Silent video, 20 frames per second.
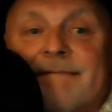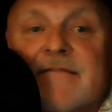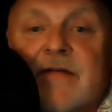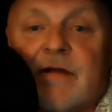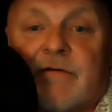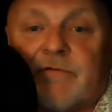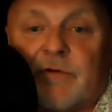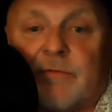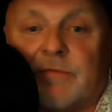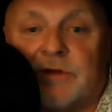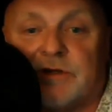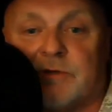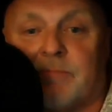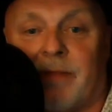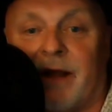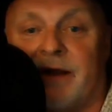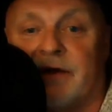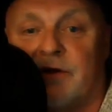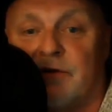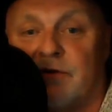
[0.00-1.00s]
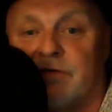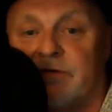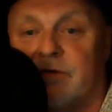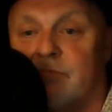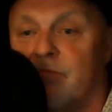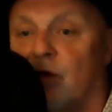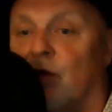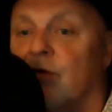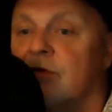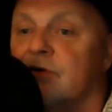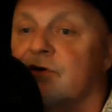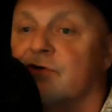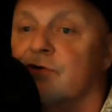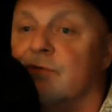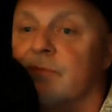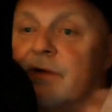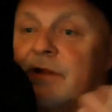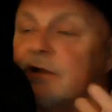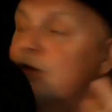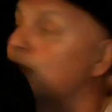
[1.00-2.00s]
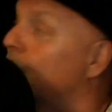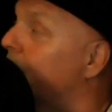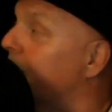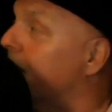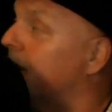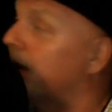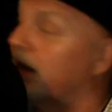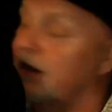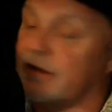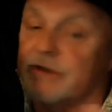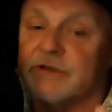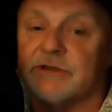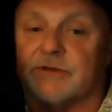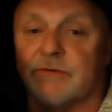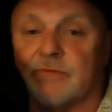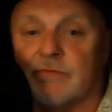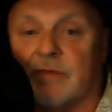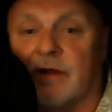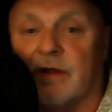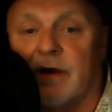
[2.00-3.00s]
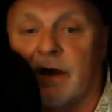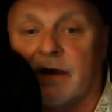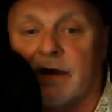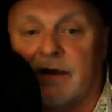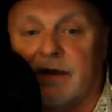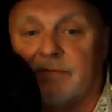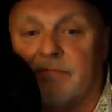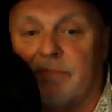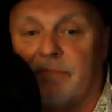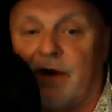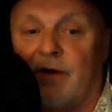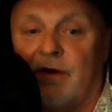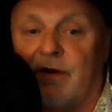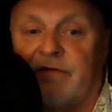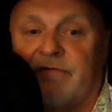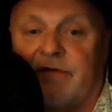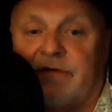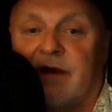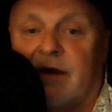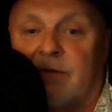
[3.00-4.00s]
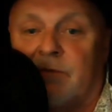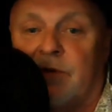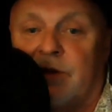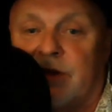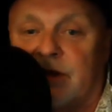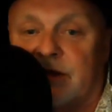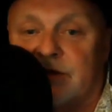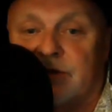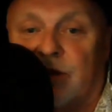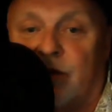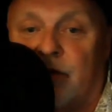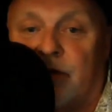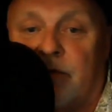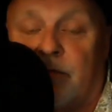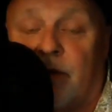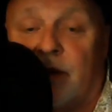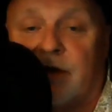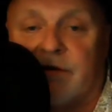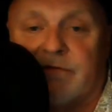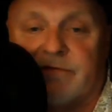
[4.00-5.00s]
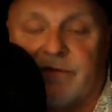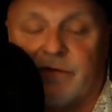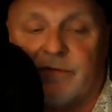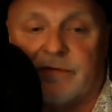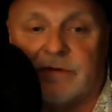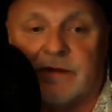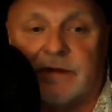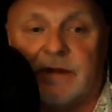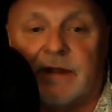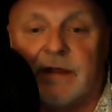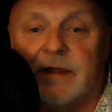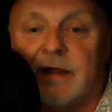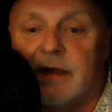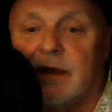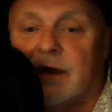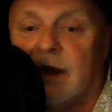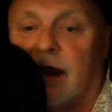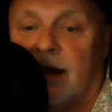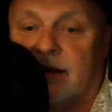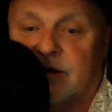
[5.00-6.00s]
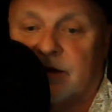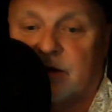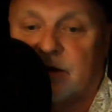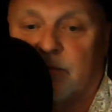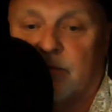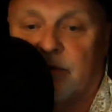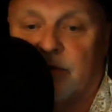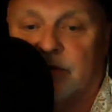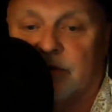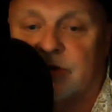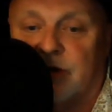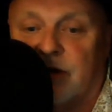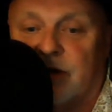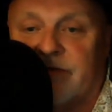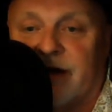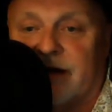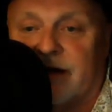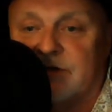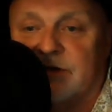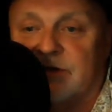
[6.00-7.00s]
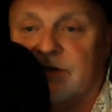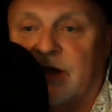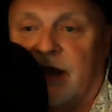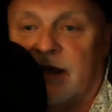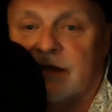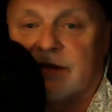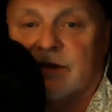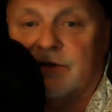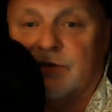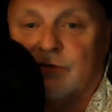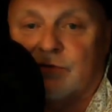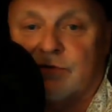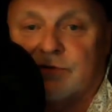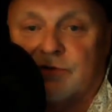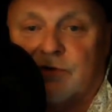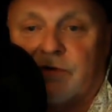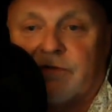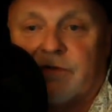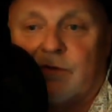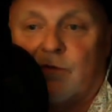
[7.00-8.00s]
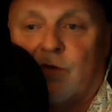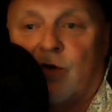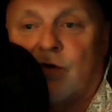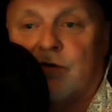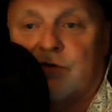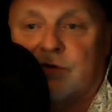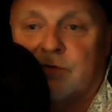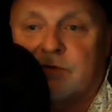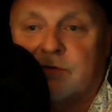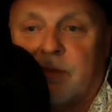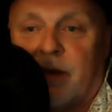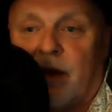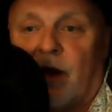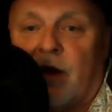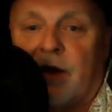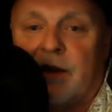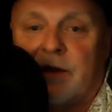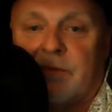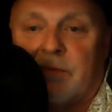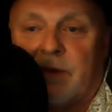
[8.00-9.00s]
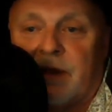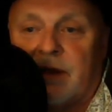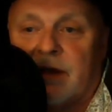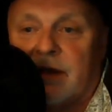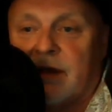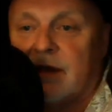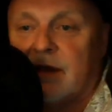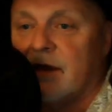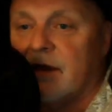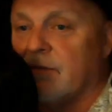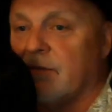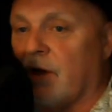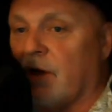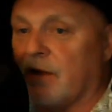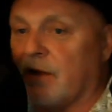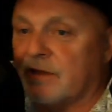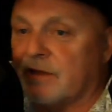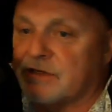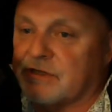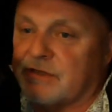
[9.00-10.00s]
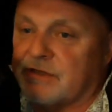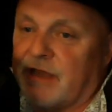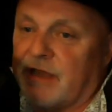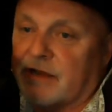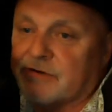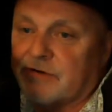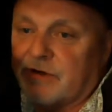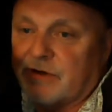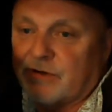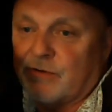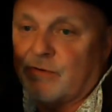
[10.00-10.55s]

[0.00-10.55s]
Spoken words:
from the splendour of a box room at the top of the house that I can barely fit in with a guitar and a microphone and a computer. I've had to take the doors off the wardrobes behind me. Behind this theatrical,